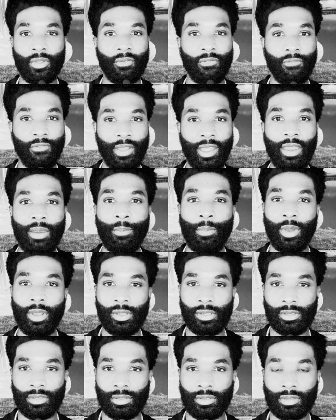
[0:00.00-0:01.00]
the fan
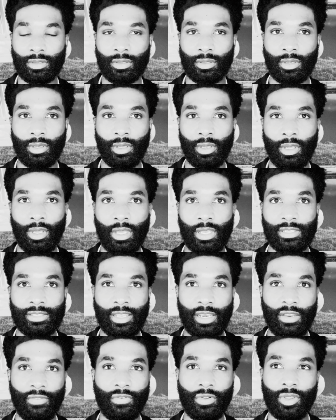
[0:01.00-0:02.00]
base. It's
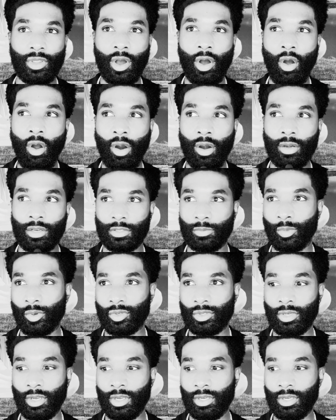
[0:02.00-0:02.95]
not even the artists per se,